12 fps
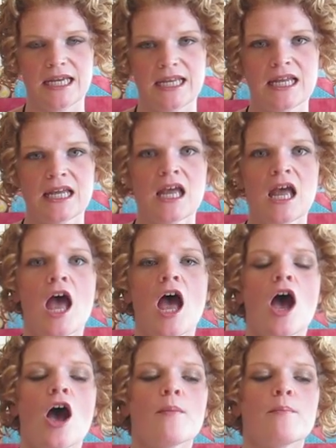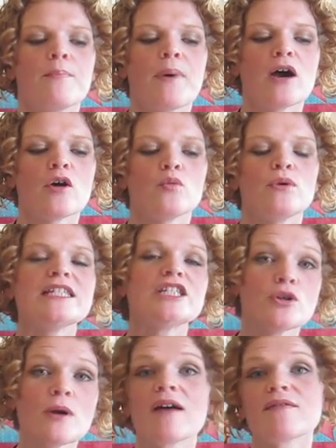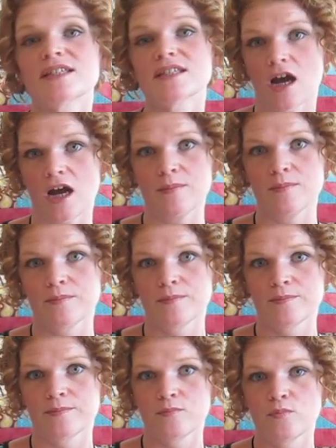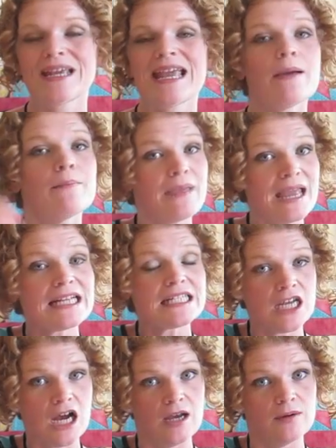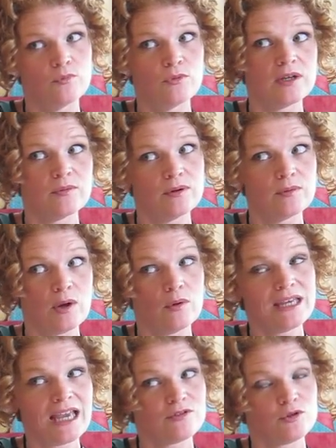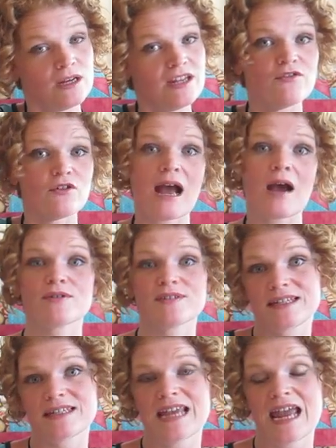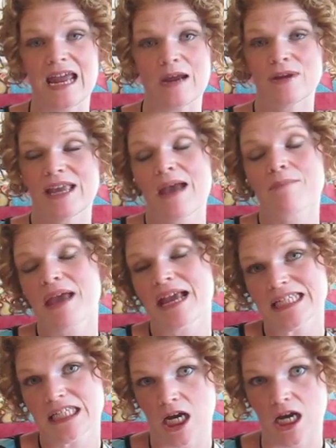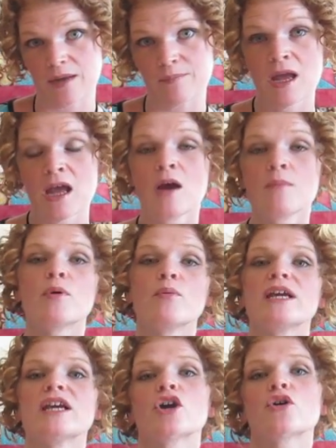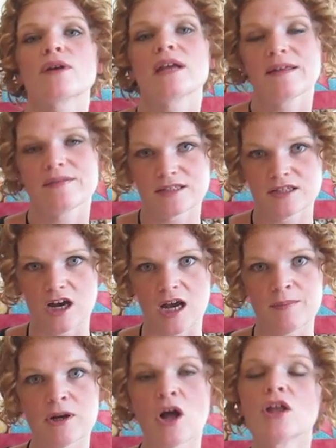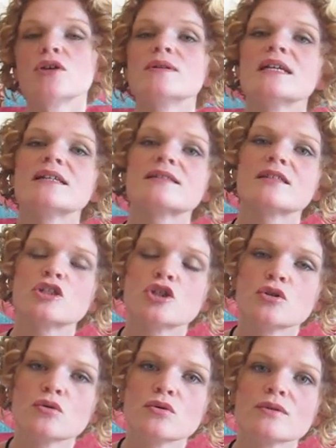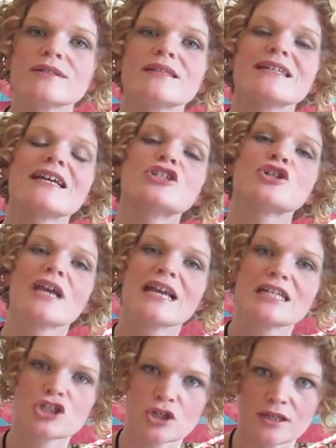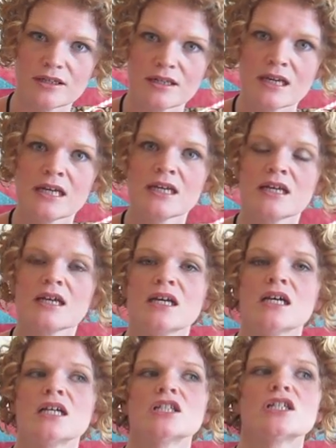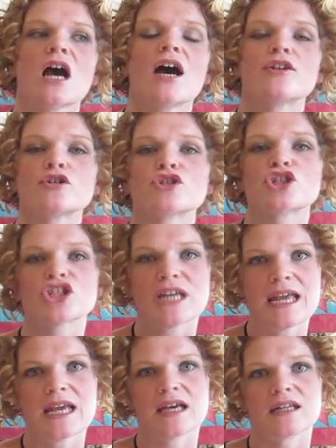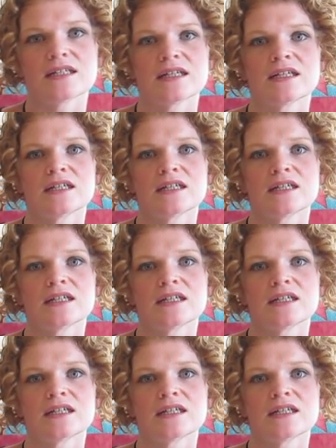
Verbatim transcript: it. But we do have the time. We can't make time. We, we, we only have twenty-four hours in a day. We can't make time, but we can create the time. And all you need is the tools and the education to understand